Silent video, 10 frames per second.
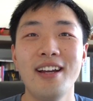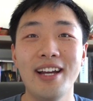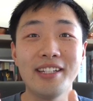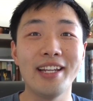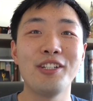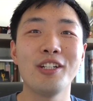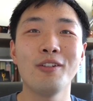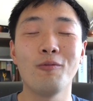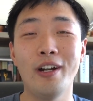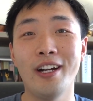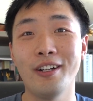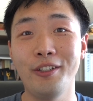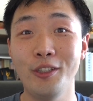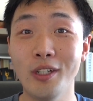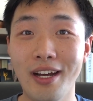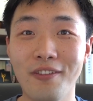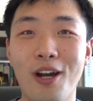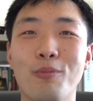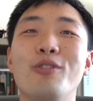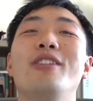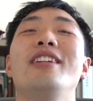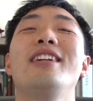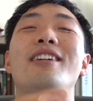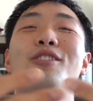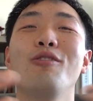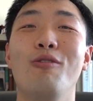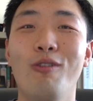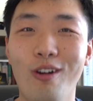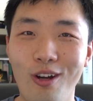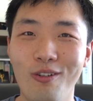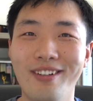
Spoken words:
Attention where you have the opportunity to grow.